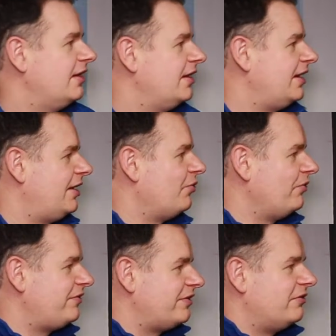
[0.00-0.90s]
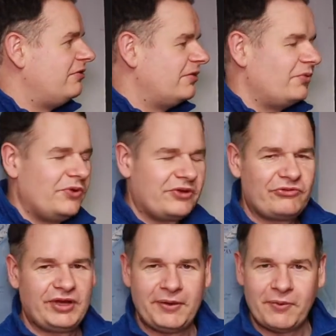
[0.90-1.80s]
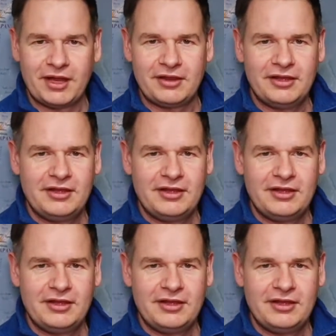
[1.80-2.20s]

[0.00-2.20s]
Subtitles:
It also works really well